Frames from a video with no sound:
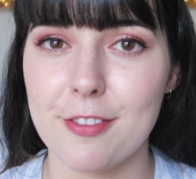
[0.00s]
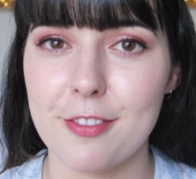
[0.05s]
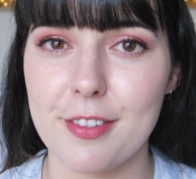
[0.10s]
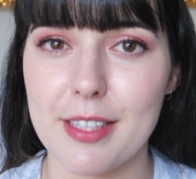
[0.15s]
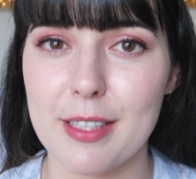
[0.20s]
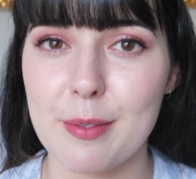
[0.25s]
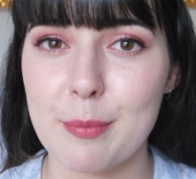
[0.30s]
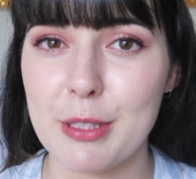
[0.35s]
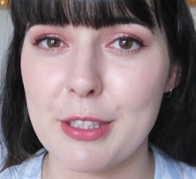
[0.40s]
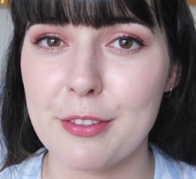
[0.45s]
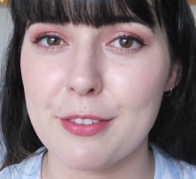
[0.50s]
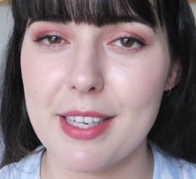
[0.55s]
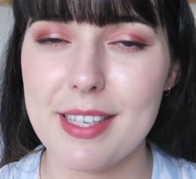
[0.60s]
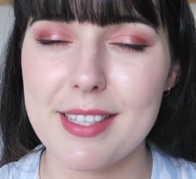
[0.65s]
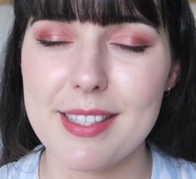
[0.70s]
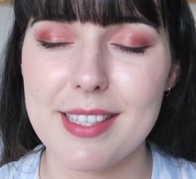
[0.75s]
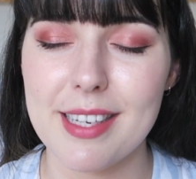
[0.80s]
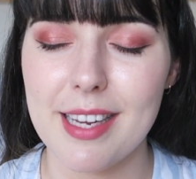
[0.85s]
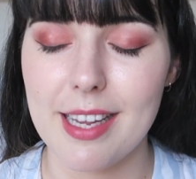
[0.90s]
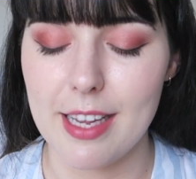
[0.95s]
fit in with the
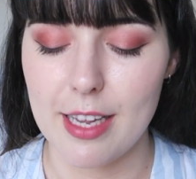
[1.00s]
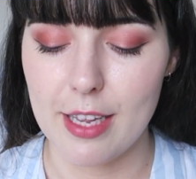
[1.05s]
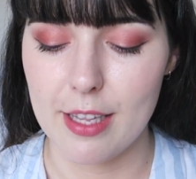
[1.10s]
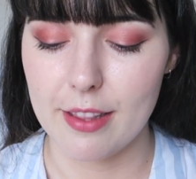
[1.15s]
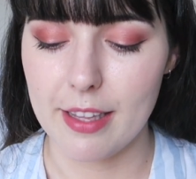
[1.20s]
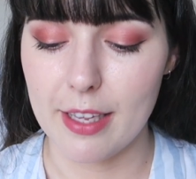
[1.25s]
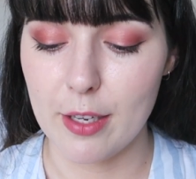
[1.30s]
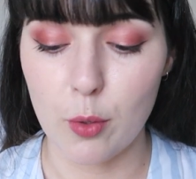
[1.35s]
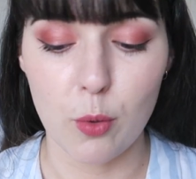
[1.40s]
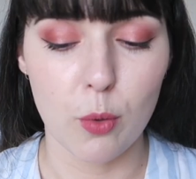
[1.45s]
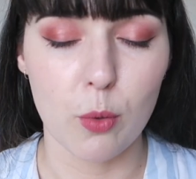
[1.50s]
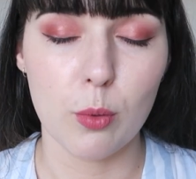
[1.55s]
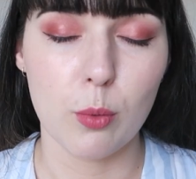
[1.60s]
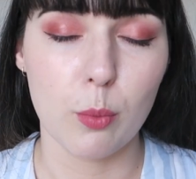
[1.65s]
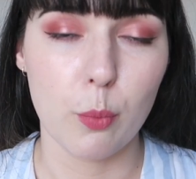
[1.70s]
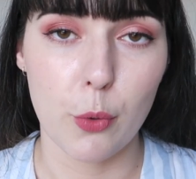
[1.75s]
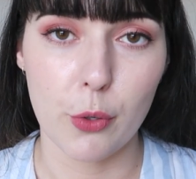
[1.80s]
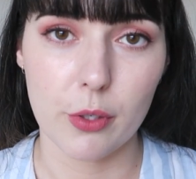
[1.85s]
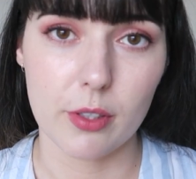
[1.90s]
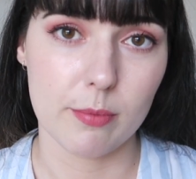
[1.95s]
rest. They all
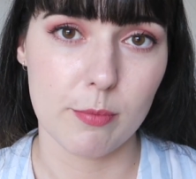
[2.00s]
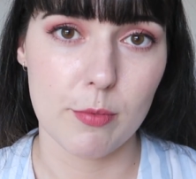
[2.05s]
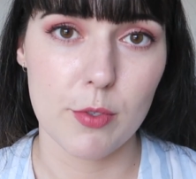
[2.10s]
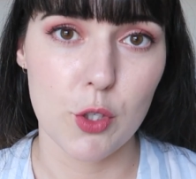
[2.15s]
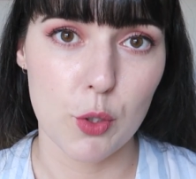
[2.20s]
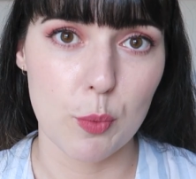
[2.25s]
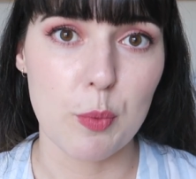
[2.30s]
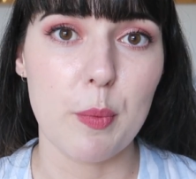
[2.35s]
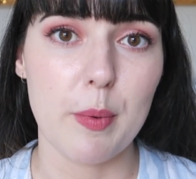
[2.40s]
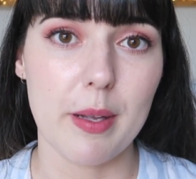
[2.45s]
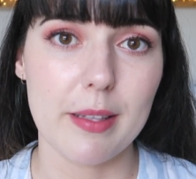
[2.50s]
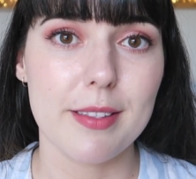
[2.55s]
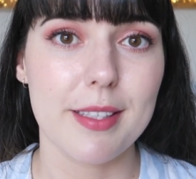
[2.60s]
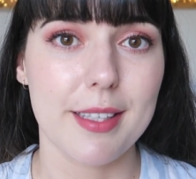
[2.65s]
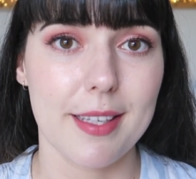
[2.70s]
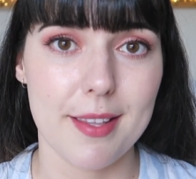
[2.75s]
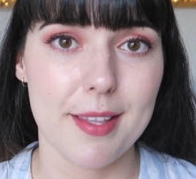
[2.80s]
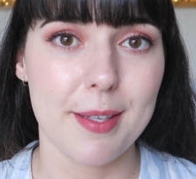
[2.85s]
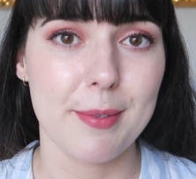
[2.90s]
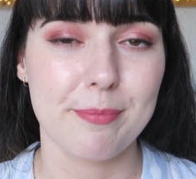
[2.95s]
work super well
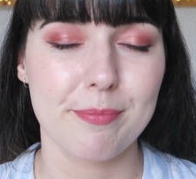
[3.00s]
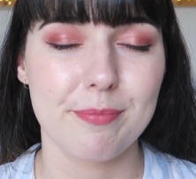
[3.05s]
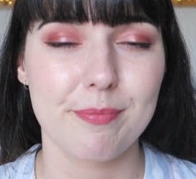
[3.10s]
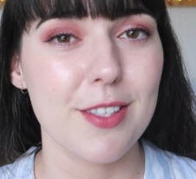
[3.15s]
together.